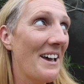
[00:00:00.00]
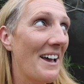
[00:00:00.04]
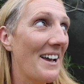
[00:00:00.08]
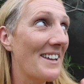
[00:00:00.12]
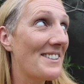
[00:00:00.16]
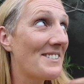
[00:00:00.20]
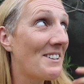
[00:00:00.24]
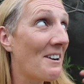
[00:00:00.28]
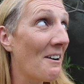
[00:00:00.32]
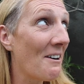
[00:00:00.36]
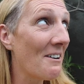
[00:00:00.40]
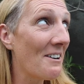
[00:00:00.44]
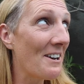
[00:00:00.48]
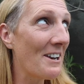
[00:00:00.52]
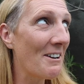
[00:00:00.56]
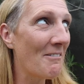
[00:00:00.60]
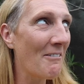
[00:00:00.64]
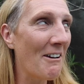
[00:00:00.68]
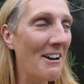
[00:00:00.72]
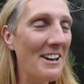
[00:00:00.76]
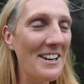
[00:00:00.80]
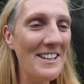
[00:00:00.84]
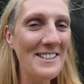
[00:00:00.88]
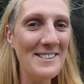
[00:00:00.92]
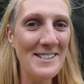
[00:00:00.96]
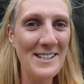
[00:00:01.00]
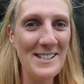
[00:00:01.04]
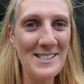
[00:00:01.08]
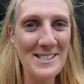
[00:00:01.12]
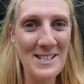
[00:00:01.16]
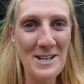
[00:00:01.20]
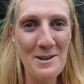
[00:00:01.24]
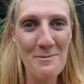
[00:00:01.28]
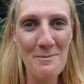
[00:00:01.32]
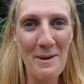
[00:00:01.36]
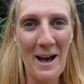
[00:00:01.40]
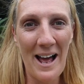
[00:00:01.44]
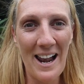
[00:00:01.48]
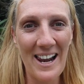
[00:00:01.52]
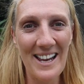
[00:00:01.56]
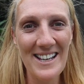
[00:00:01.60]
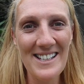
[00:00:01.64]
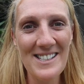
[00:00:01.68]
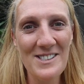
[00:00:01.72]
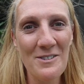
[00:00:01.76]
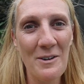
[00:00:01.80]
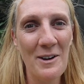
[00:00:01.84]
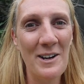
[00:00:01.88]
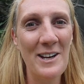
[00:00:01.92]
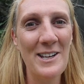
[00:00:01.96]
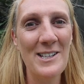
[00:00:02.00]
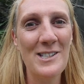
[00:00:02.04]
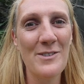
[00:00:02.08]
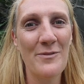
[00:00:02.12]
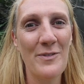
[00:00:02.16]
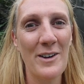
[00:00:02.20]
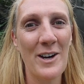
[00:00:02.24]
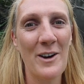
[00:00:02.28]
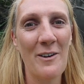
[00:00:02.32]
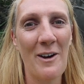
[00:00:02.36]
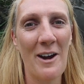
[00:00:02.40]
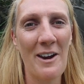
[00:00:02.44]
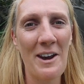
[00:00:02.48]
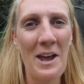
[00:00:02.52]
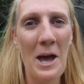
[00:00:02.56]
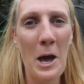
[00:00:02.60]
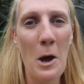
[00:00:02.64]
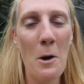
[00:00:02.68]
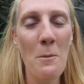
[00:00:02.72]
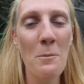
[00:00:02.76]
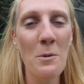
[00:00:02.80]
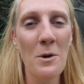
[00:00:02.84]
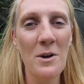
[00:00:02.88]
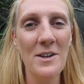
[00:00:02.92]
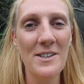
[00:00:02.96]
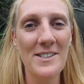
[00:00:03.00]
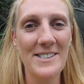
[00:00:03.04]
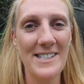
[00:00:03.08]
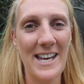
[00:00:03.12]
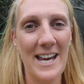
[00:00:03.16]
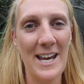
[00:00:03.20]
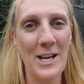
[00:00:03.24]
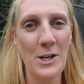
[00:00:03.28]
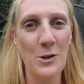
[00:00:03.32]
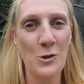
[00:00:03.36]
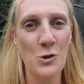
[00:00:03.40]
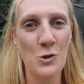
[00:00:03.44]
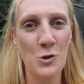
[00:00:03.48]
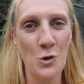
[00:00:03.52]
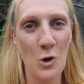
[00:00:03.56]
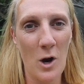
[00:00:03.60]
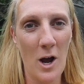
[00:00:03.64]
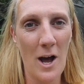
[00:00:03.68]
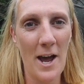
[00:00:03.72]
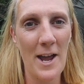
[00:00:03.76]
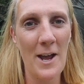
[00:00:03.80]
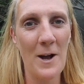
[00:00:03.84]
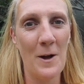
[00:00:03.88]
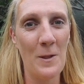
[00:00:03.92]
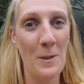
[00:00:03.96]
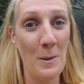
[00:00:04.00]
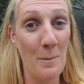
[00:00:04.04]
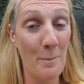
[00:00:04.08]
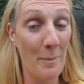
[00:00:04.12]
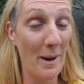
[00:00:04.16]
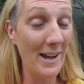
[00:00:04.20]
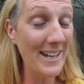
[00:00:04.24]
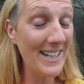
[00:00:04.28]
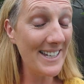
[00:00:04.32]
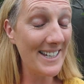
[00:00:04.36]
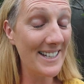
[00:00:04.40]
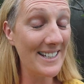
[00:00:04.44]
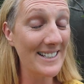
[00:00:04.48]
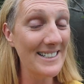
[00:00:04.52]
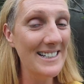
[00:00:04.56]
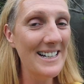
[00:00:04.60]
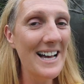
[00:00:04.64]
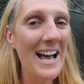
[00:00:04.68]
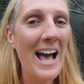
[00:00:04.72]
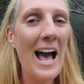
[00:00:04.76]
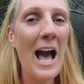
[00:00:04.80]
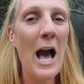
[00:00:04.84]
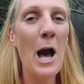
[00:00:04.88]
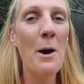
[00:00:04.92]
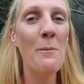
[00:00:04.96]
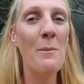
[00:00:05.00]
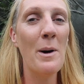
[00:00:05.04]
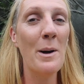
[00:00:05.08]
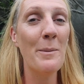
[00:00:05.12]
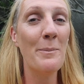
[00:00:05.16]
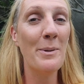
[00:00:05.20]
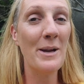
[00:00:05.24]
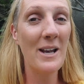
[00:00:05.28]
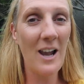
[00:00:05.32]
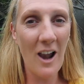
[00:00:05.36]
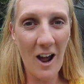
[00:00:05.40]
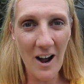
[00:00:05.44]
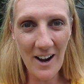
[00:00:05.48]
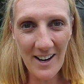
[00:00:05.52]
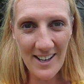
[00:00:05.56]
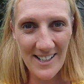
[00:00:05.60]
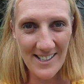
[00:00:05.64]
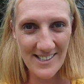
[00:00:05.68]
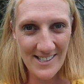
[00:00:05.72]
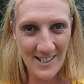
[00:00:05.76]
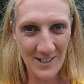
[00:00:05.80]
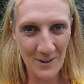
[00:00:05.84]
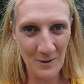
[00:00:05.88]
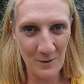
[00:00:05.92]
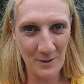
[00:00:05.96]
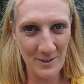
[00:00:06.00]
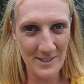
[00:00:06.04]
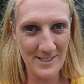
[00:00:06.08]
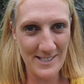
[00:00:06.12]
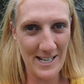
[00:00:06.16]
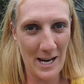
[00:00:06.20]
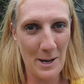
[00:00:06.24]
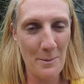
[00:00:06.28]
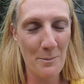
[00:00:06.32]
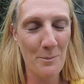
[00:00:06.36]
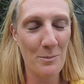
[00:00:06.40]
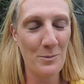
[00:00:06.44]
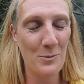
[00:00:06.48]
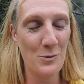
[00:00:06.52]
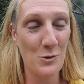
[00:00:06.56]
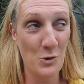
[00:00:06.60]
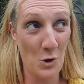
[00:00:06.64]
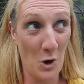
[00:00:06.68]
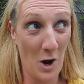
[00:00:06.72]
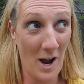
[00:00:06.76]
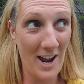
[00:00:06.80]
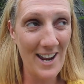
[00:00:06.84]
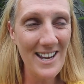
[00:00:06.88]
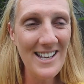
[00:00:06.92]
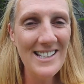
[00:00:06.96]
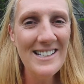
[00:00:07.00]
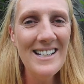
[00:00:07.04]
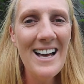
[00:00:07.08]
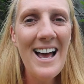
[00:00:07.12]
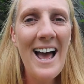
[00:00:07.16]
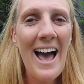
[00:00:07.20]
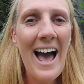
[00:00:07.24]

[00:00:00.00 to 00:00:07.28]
it's currently rainy season in Bali, so I need to figure out how I'm going to stay dry on the bike, how my belongings are going to stay dry,